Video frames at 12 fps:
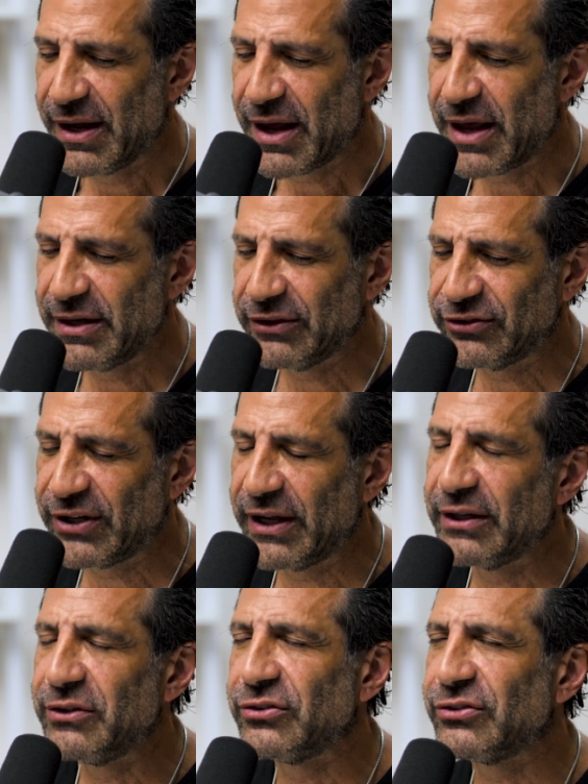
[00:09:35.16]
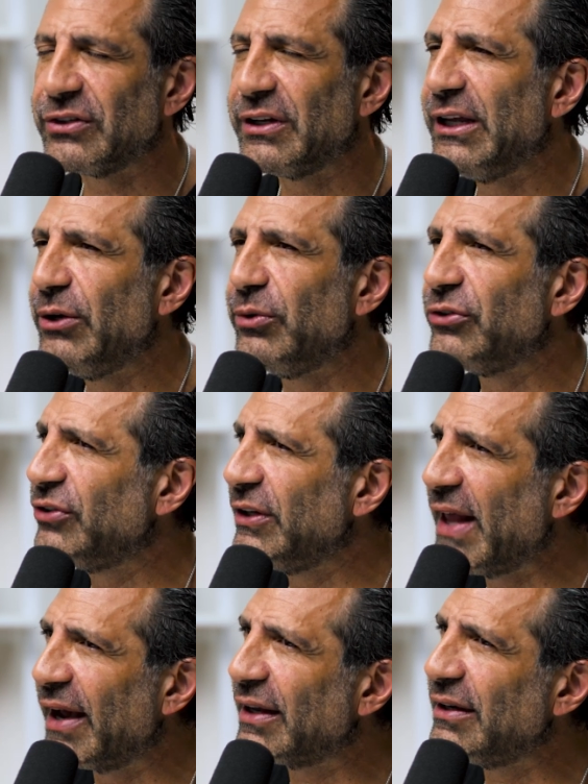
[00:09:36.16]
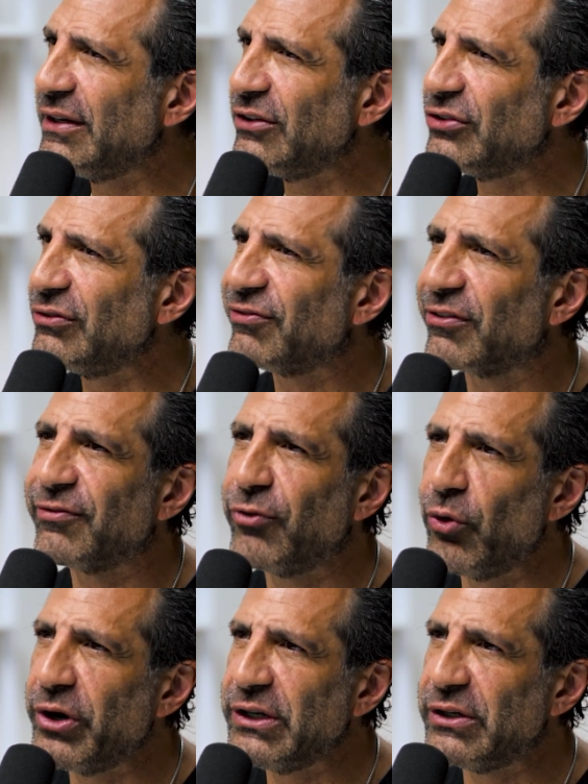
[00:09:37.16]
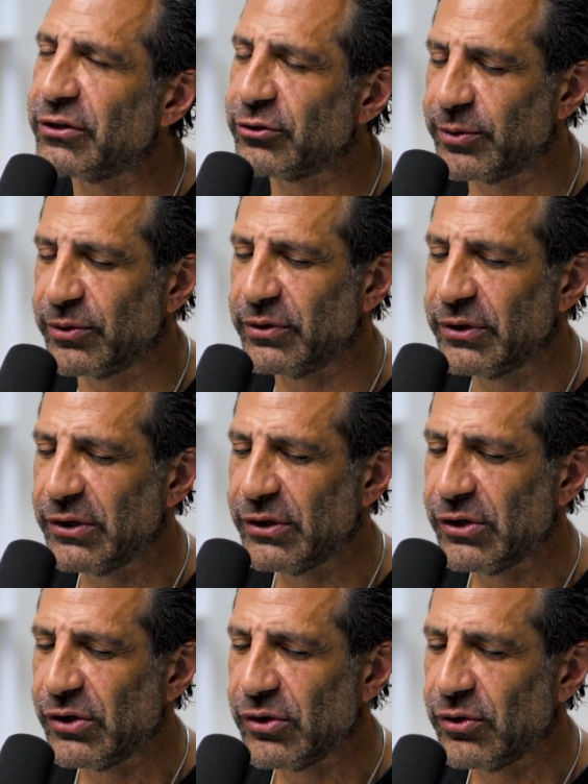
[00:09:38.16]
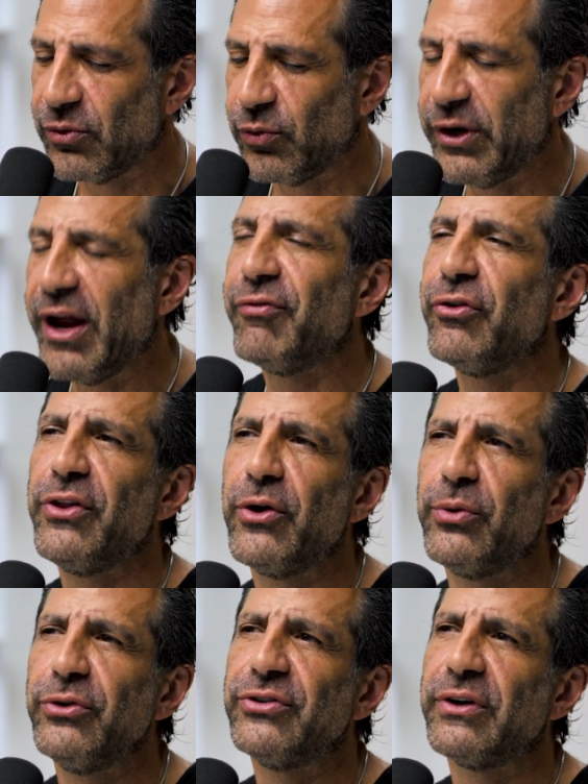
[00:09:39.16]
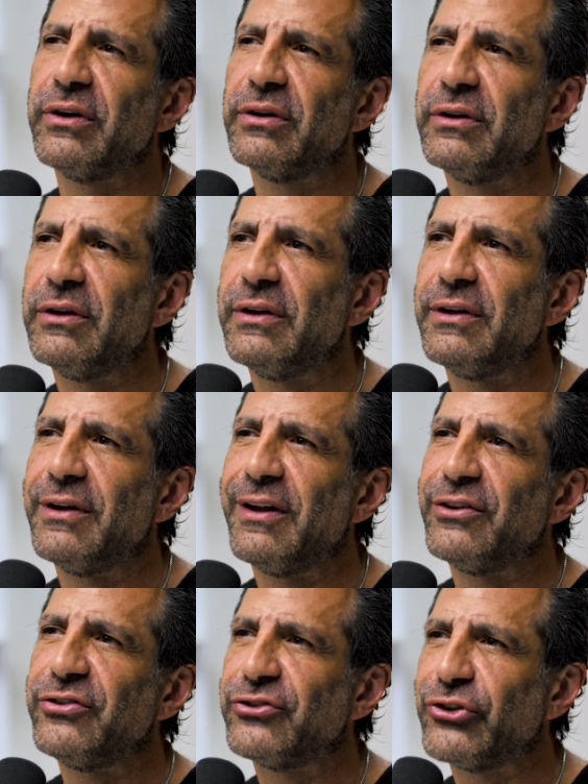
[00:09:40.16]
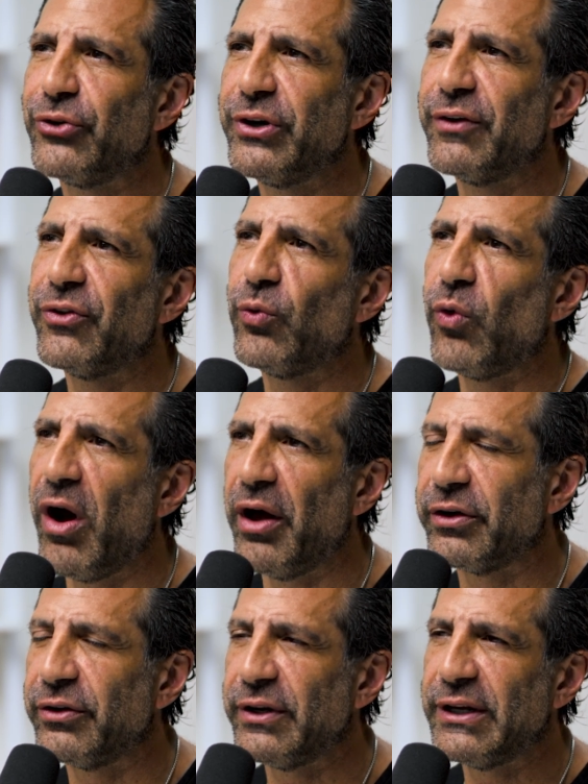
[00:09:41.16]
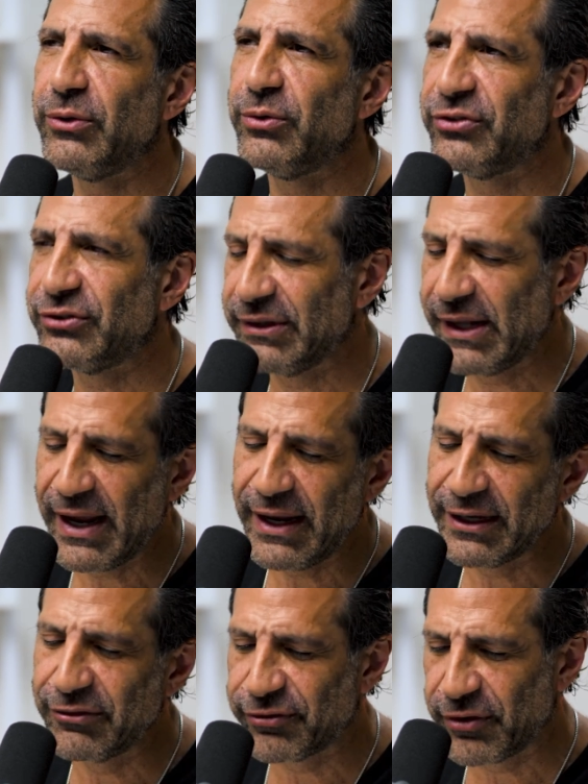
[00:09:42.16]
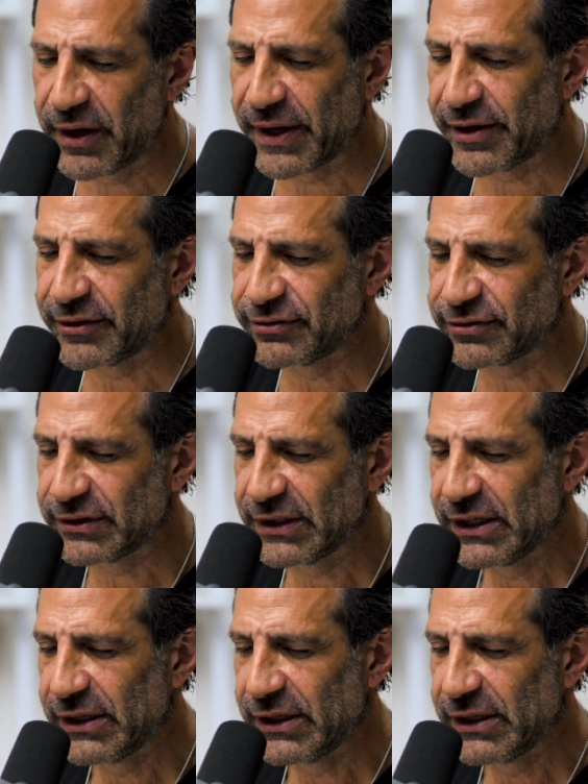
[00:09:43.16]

And it says he was in that condition for forty years, but whenever there was a stirring of the water that he was laying in front of,